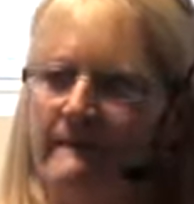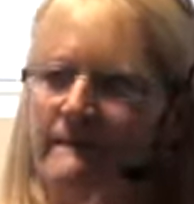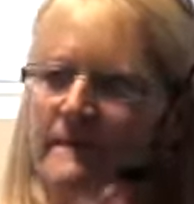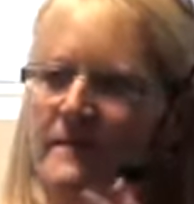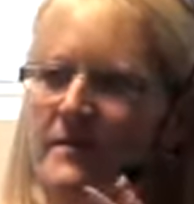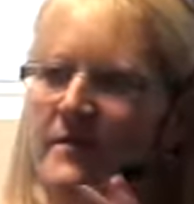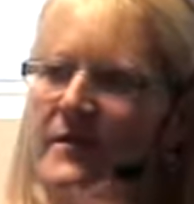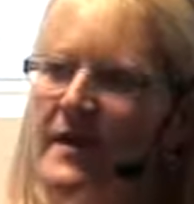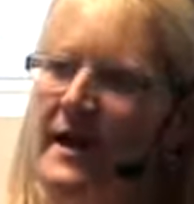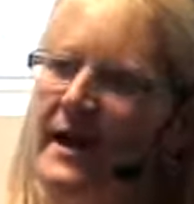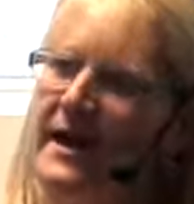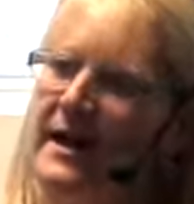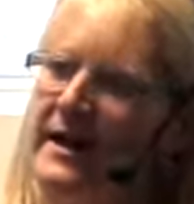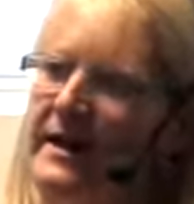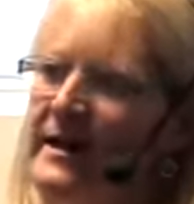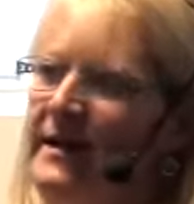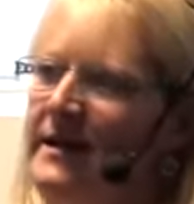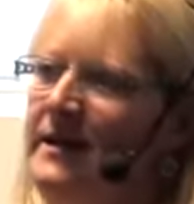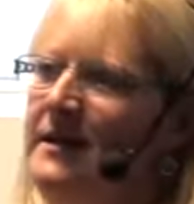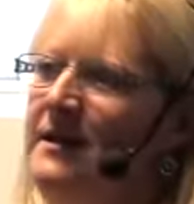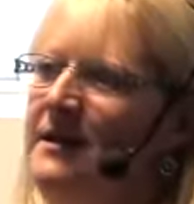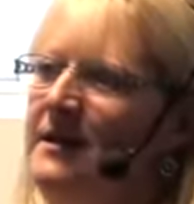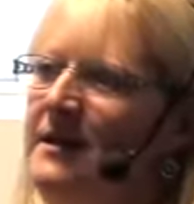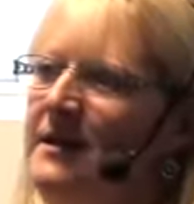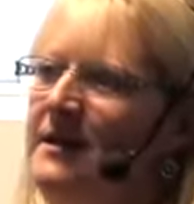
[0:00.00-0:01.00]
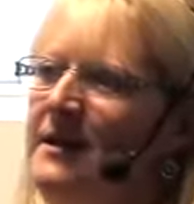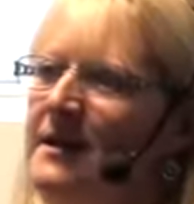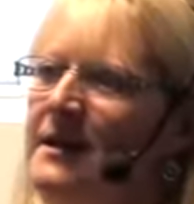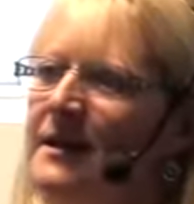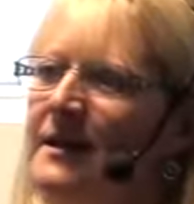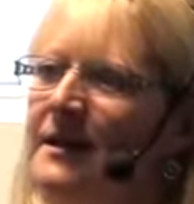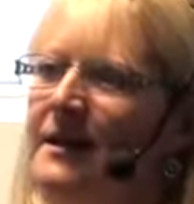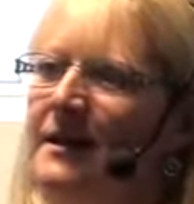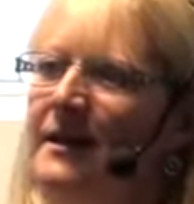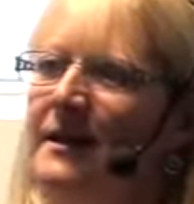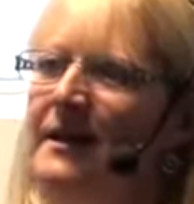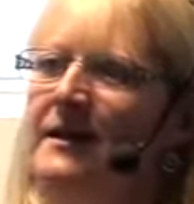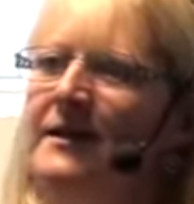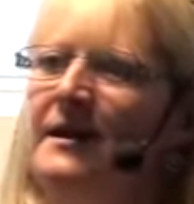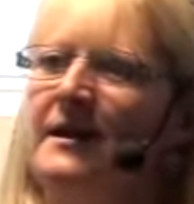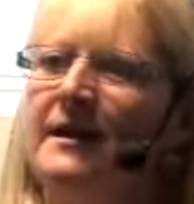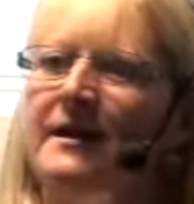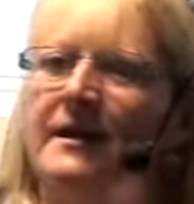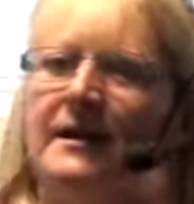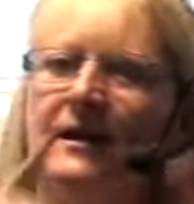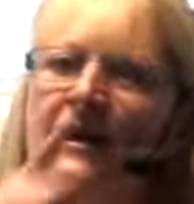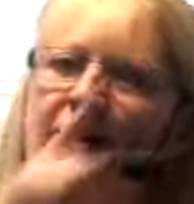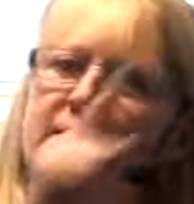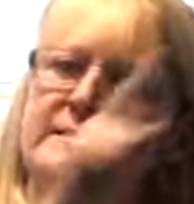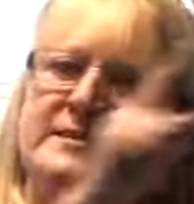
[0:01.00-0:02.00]
they had
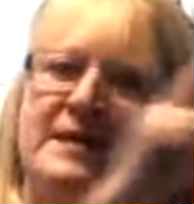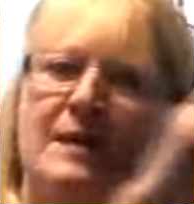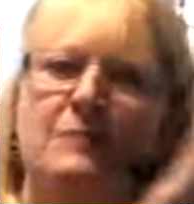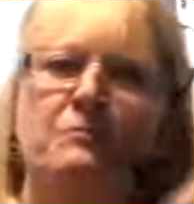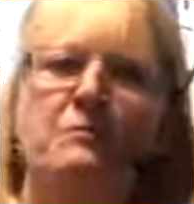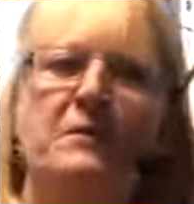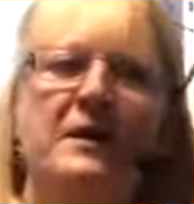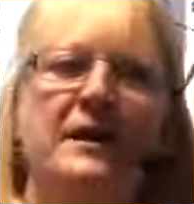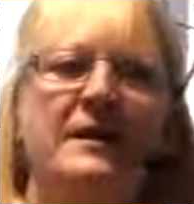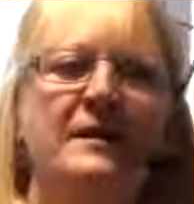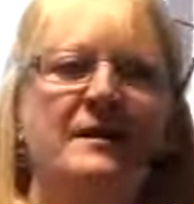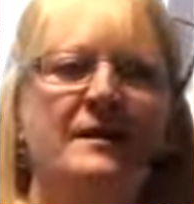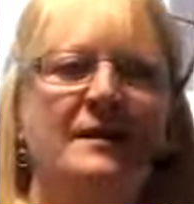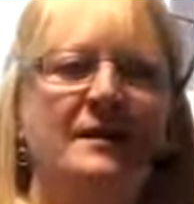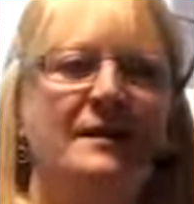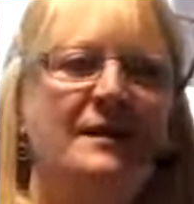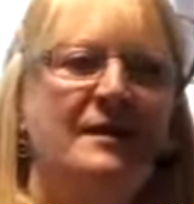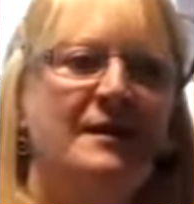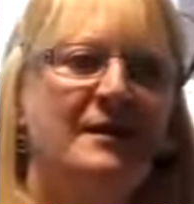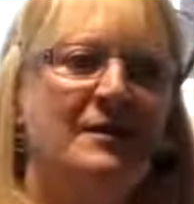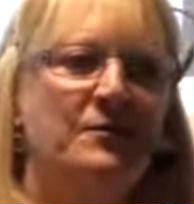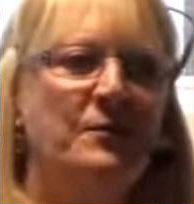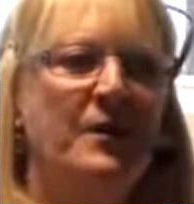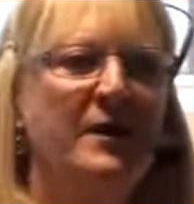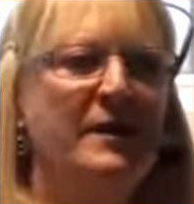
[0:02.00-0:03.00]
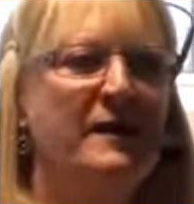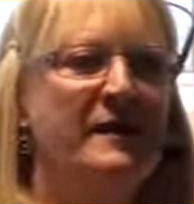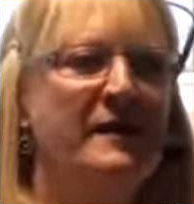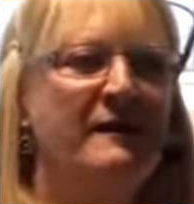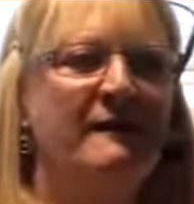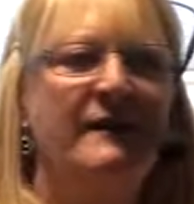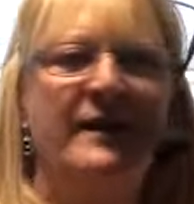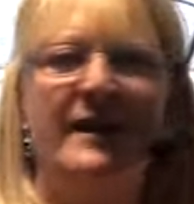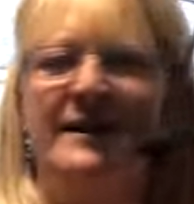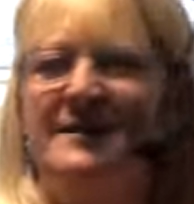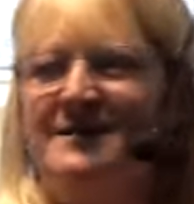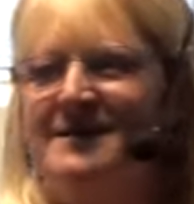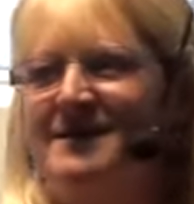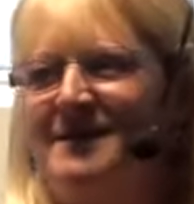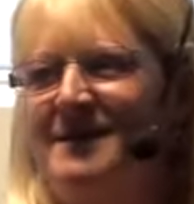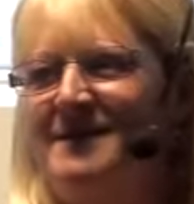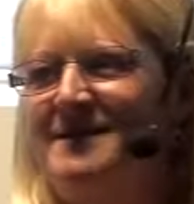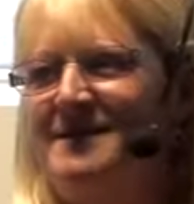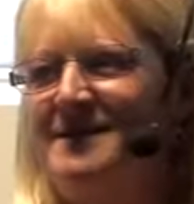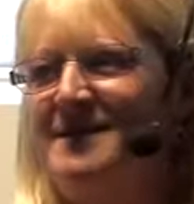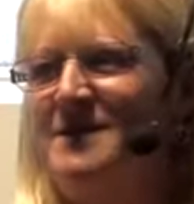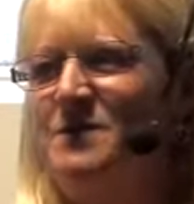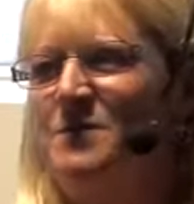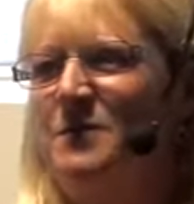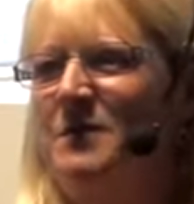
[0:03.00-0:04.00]
one of their
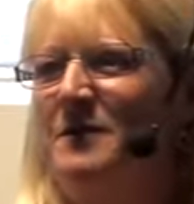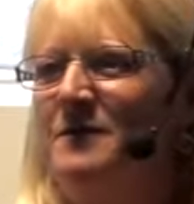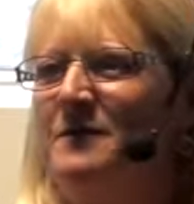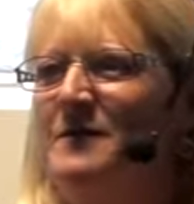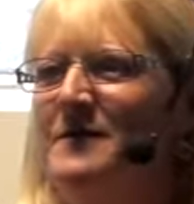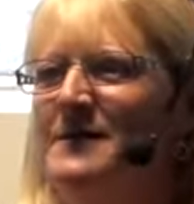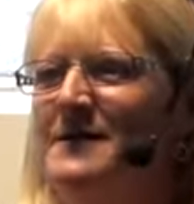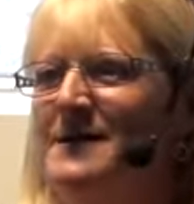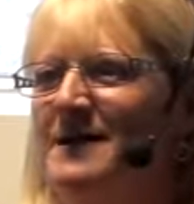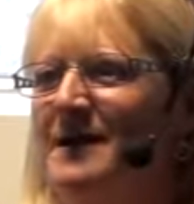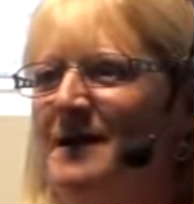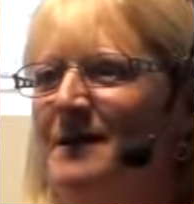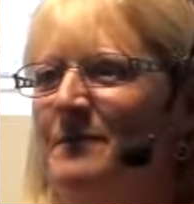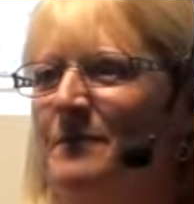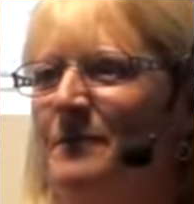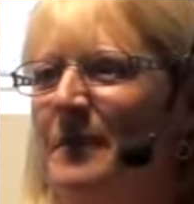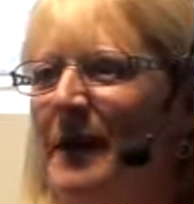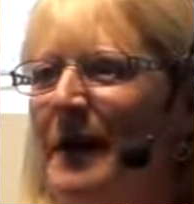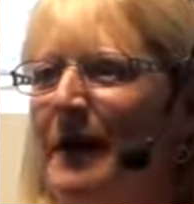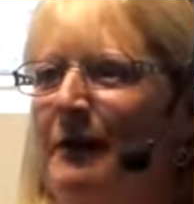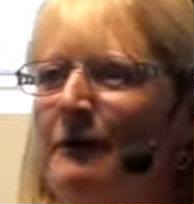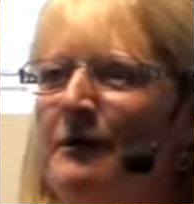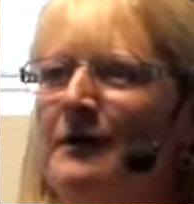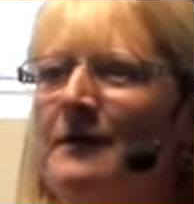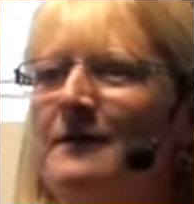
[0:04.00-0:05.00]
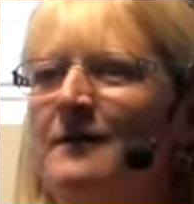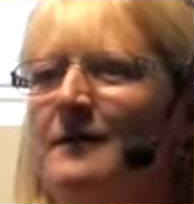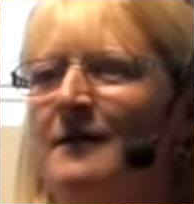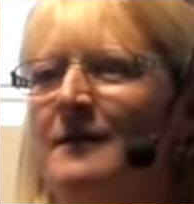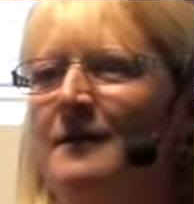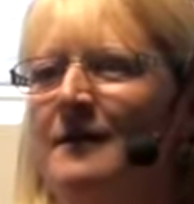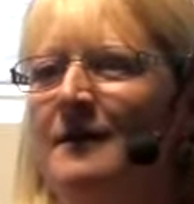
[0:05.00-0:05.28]
ancestors, whether it was their parent,